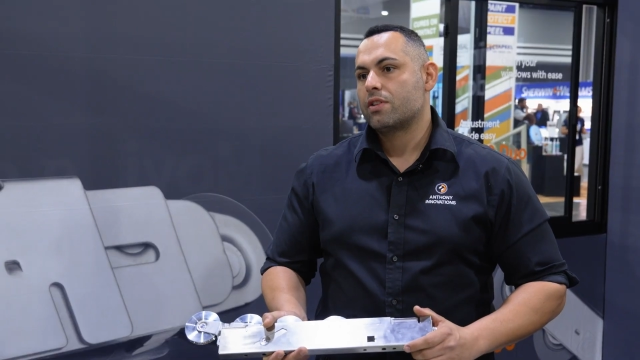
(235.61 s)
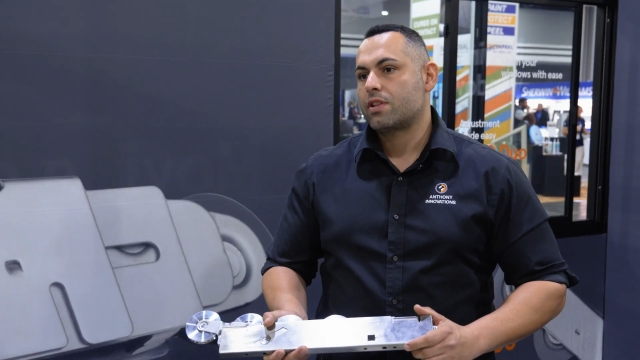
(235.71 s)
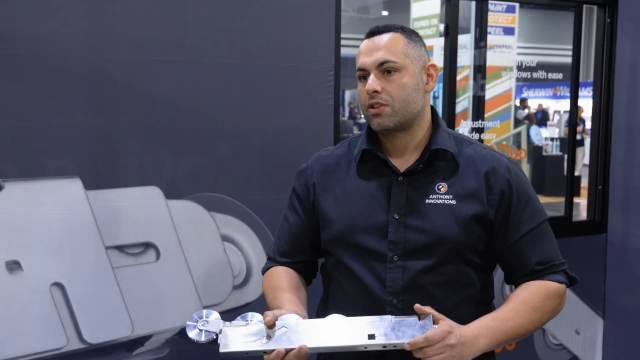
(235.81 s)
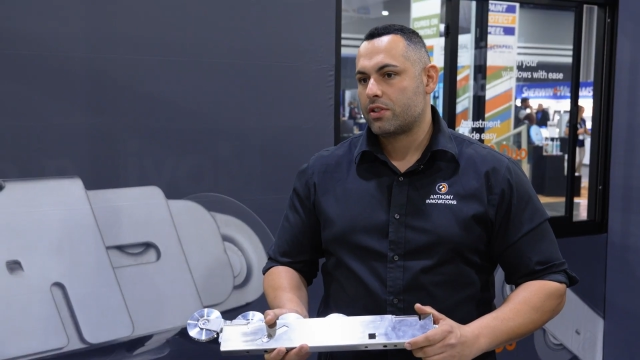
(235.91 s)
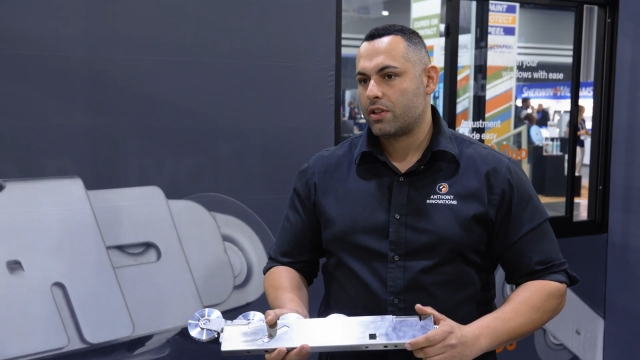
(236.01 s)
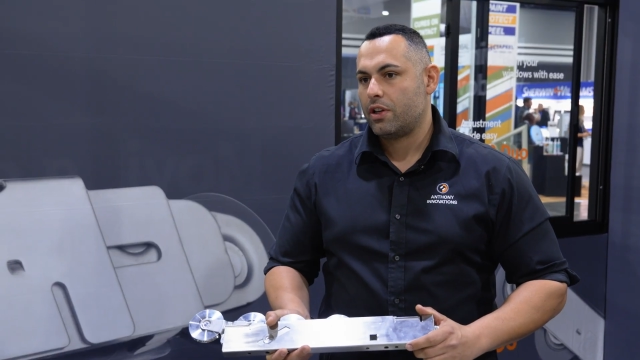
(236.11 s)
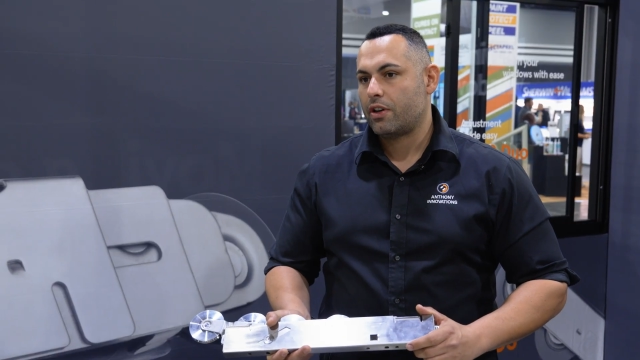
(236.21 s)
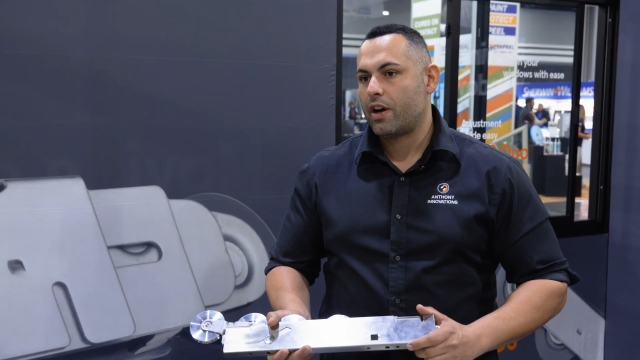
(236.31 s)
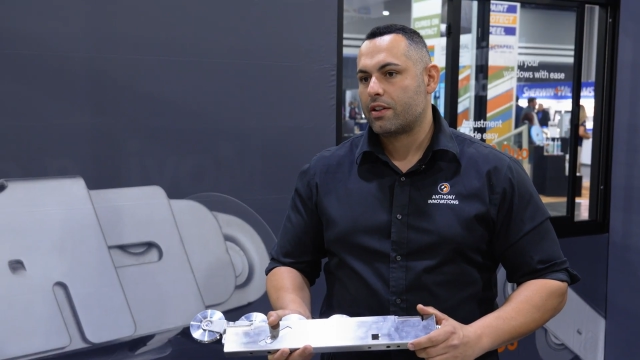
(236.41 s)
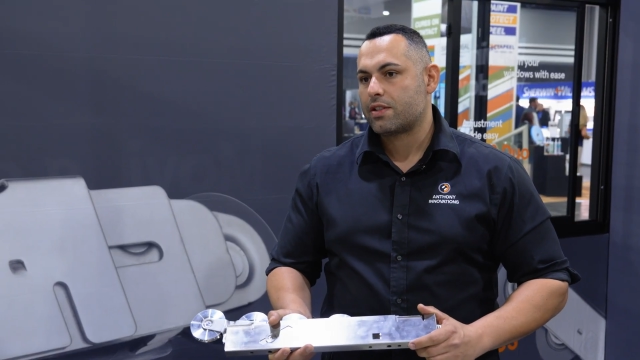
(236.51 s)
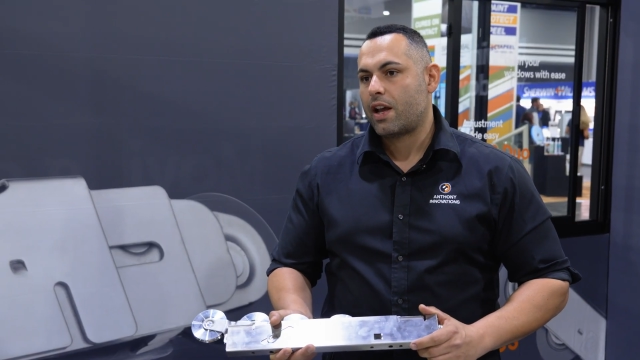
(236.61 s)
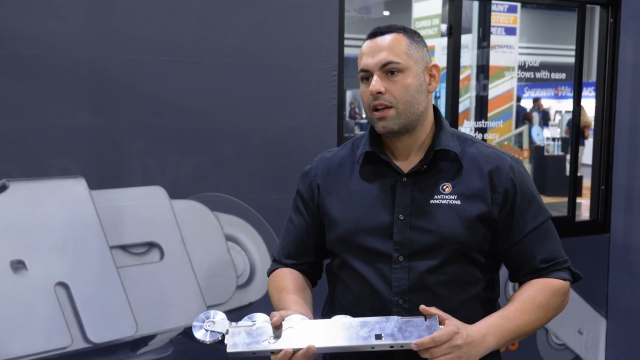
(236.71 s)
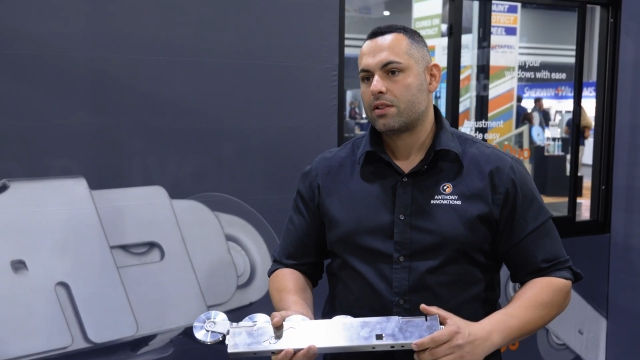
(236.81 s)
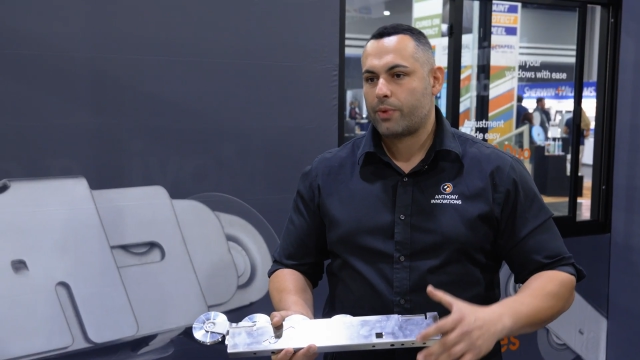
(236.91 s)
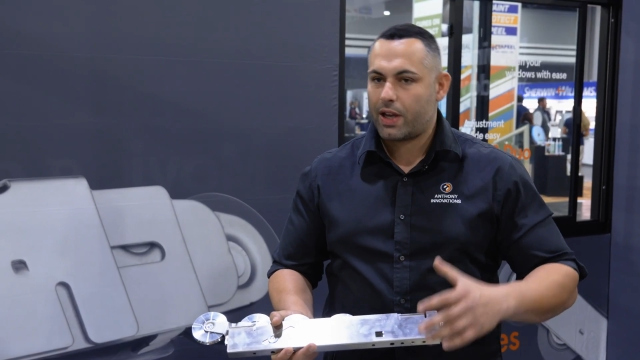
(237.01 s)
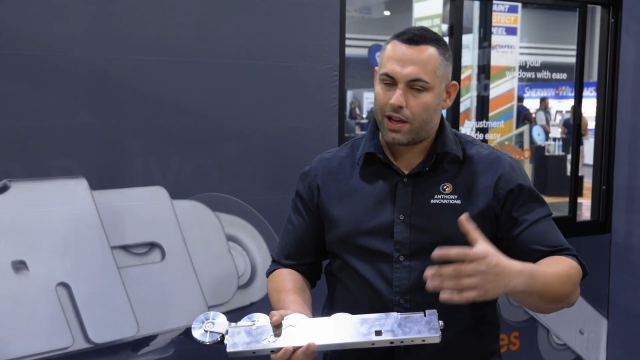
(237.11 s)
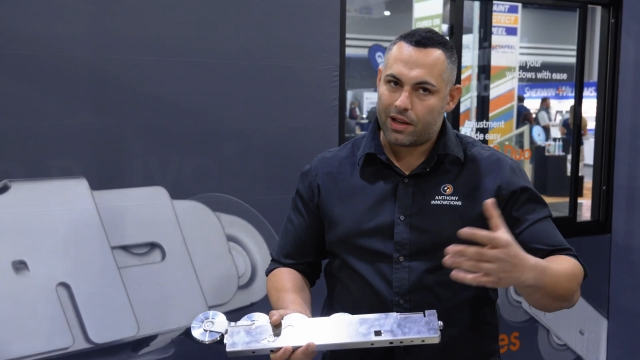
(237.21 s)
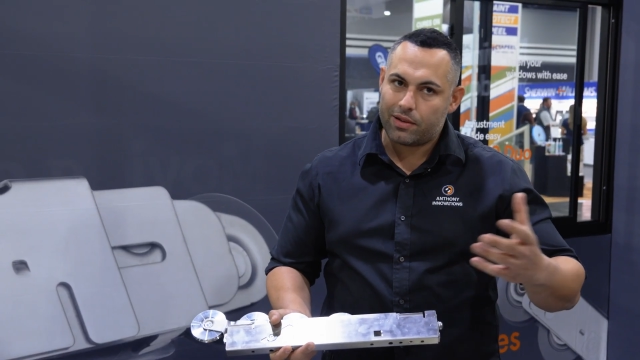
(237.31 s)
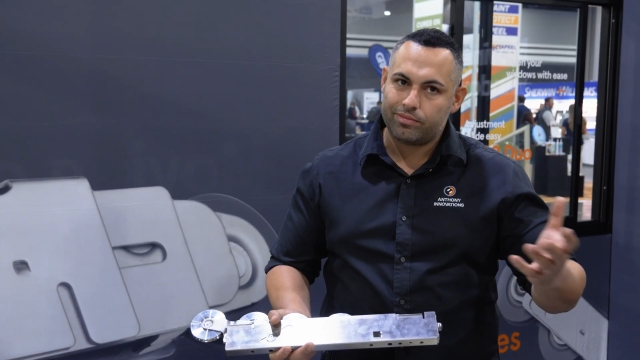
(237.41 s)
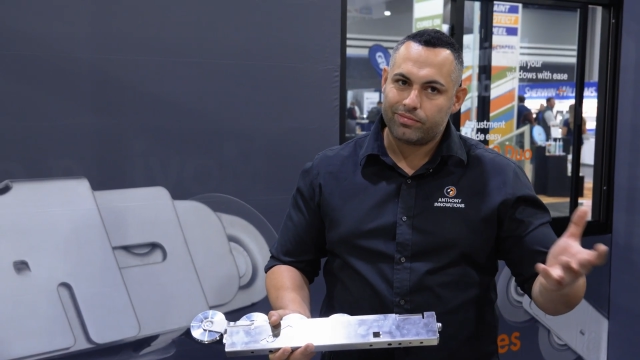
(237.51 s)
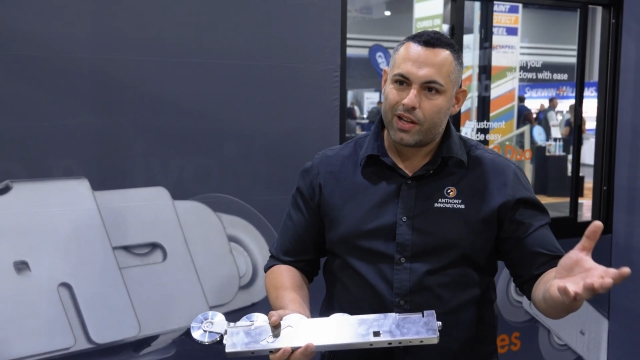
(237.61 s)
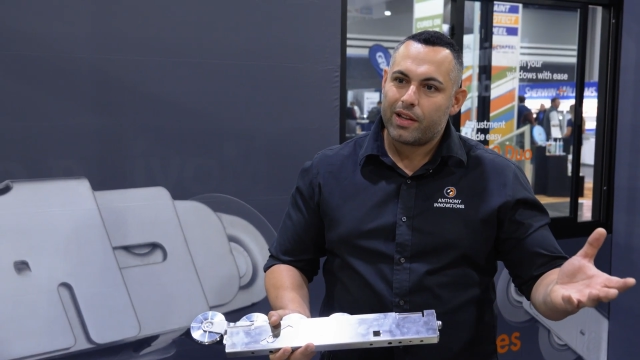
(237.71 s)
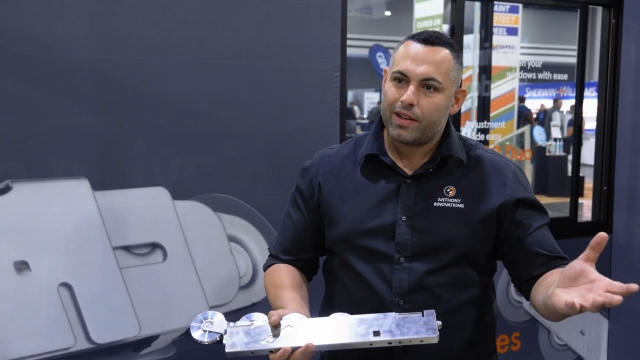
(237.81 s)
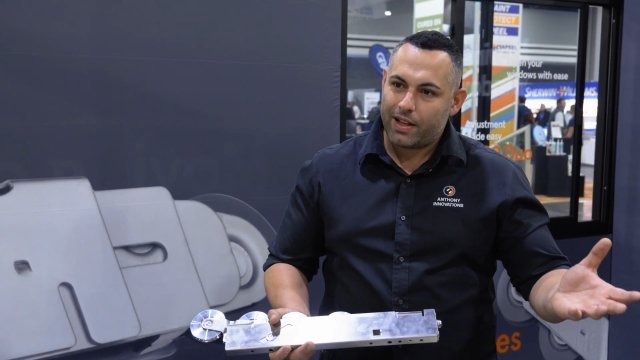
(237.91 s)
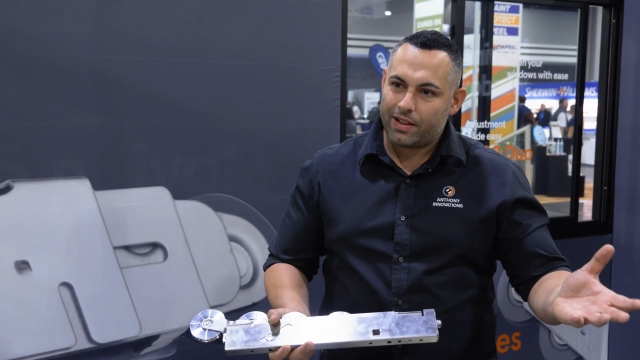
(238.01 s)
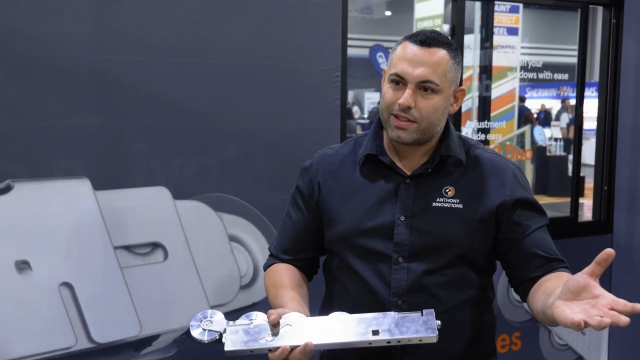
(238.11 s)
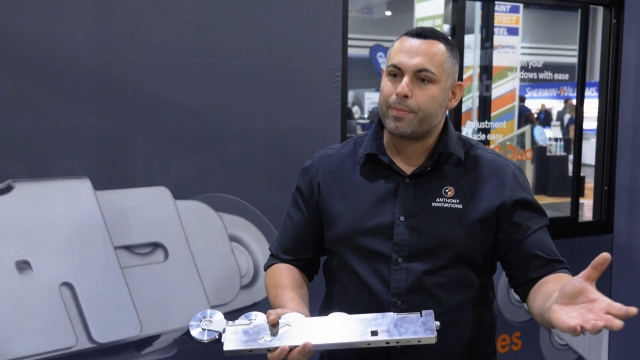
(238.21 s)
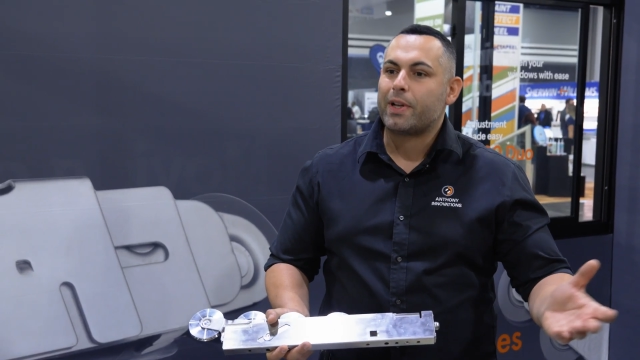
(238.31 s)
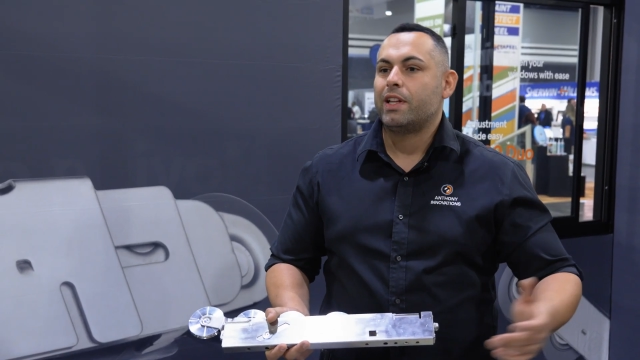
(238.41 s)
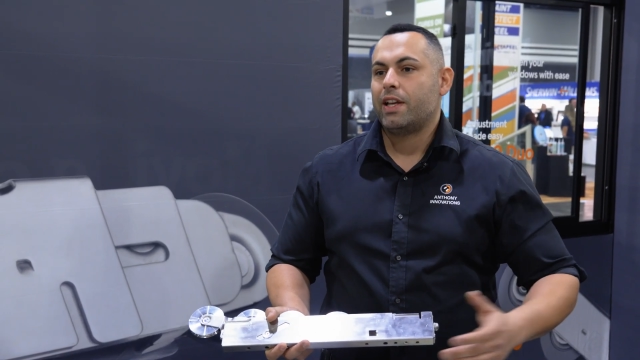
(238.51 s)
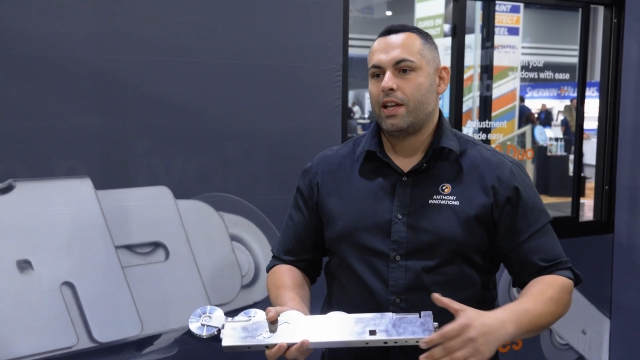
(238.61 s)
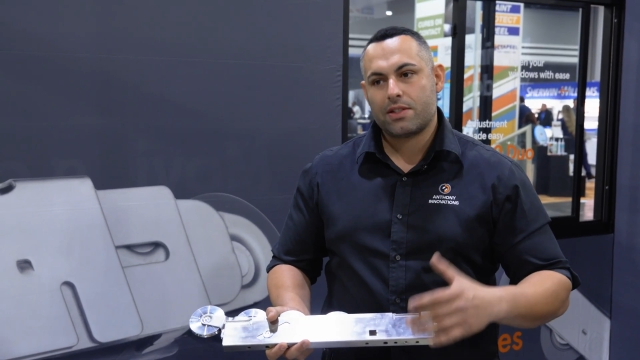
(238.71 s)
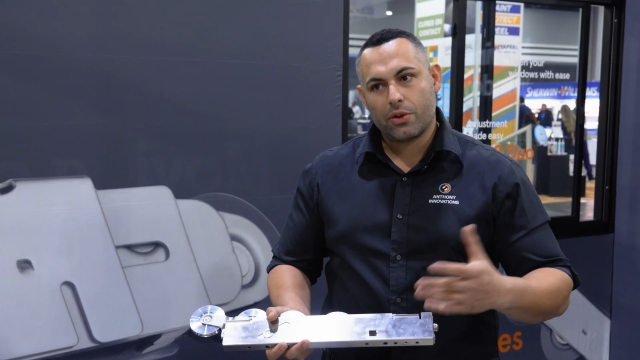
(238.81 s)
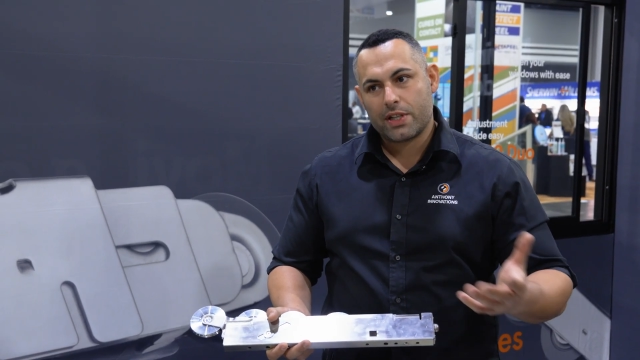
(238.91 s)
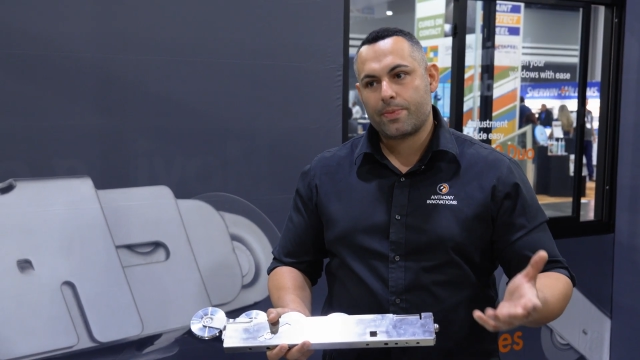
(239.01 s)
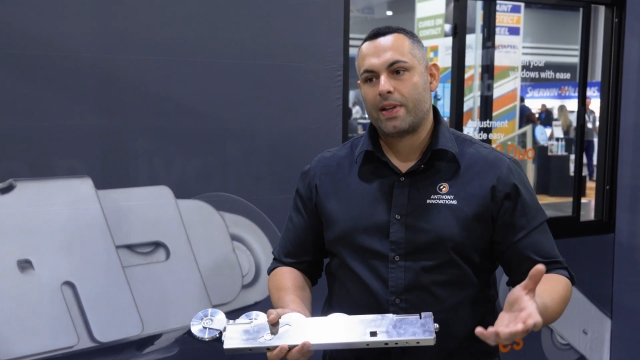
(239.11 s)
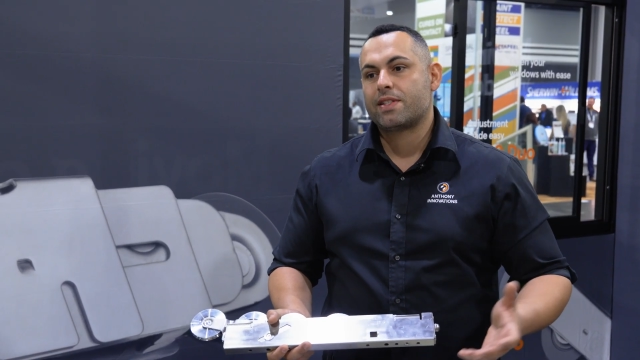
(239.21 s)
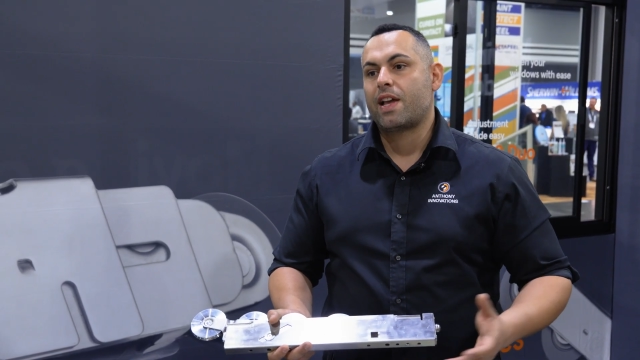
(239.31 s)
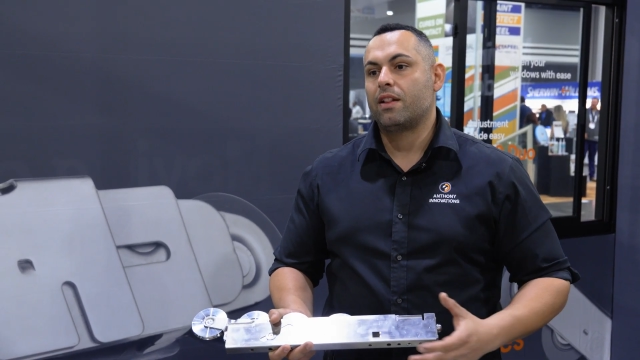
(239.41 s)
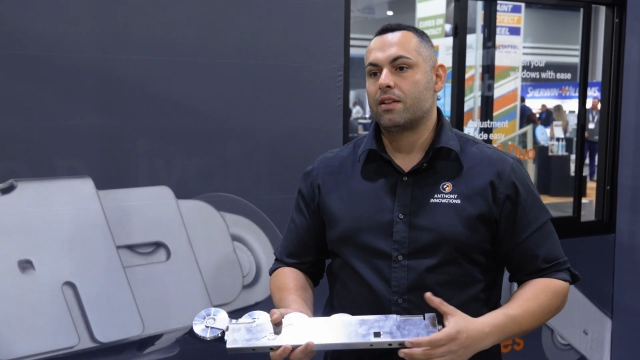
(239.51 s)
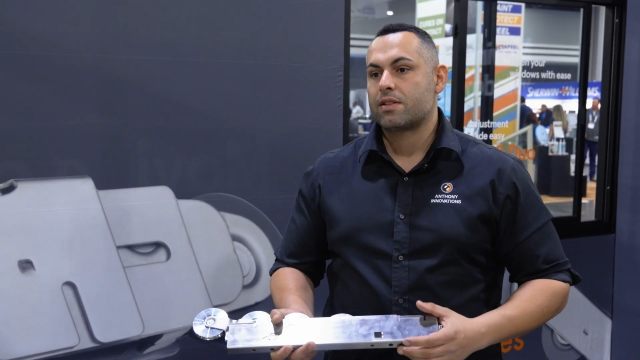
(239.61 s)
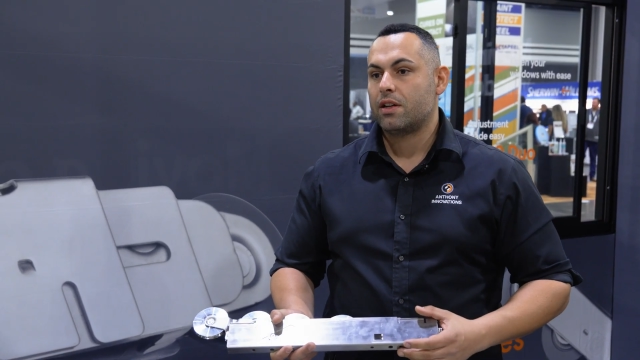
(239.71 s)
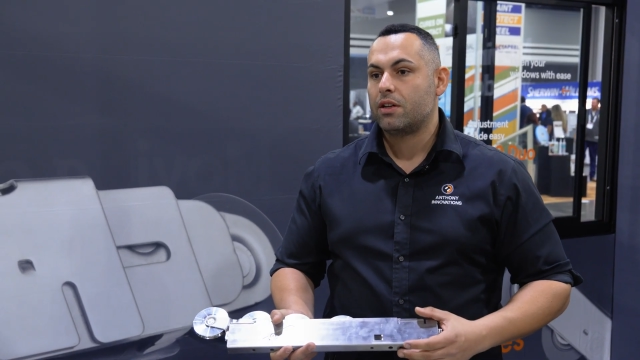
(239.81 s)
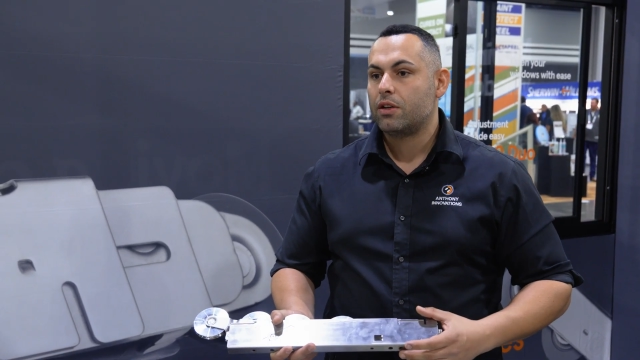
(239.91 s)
such as the United States where typically it's always been stainless steel.